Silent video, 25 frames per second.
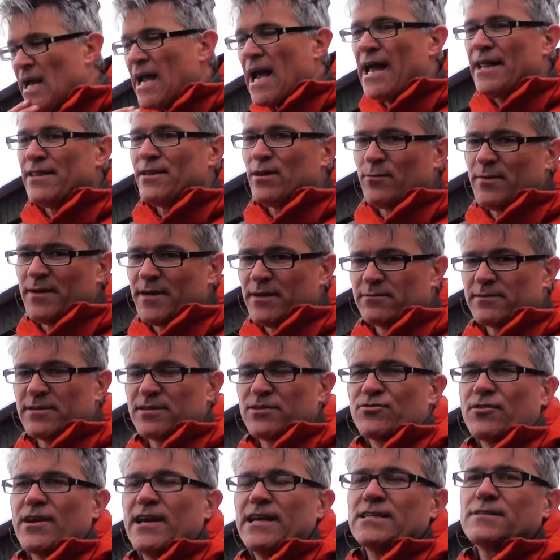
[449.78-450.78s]
And they'll be able to
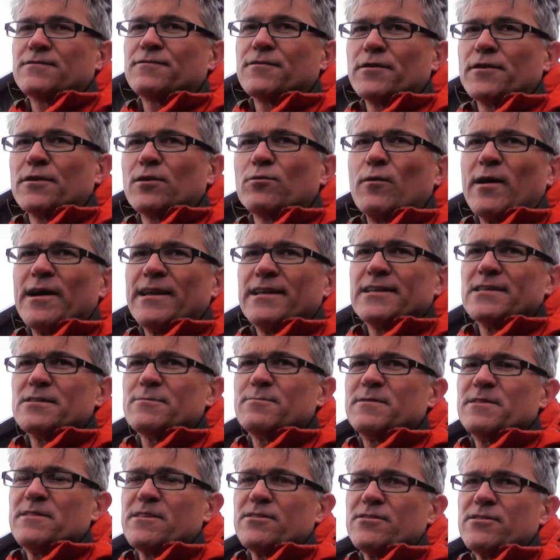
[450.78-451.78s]
transfer their
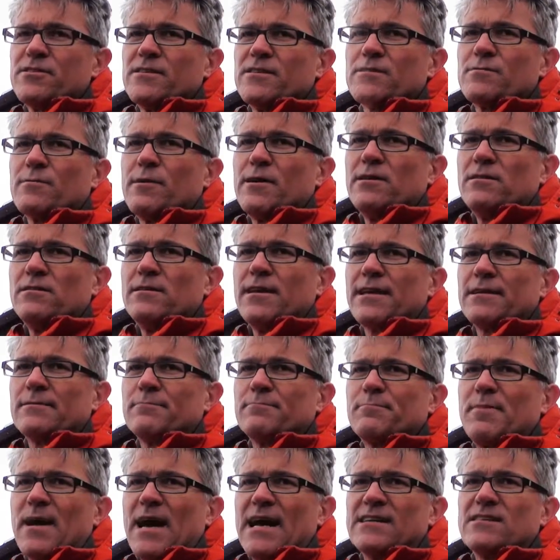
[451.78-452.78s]
waitlist position as well, like
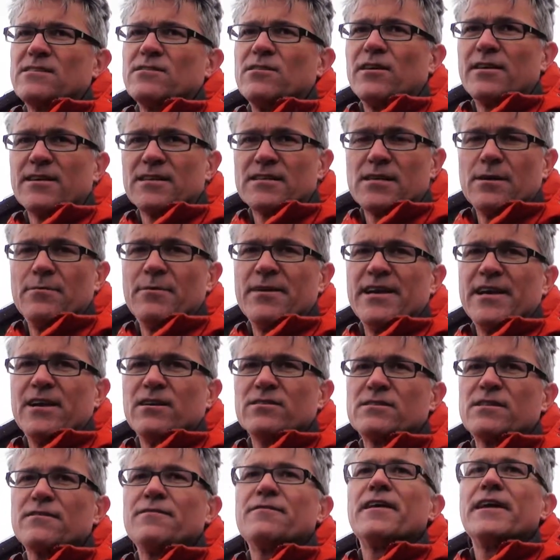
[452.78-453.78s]
pass it on to somebody
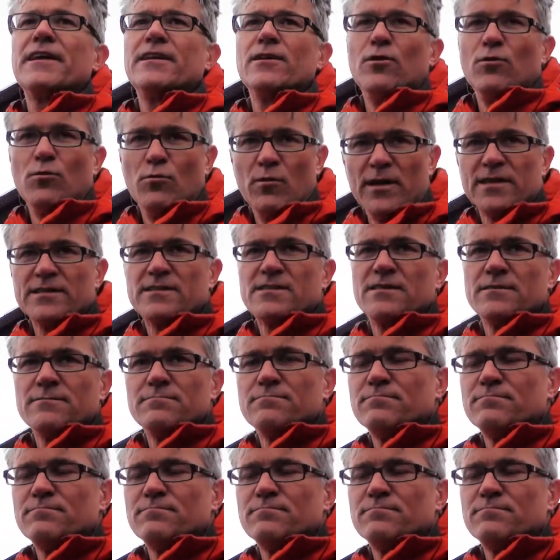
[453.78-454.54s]
else if they don't want to.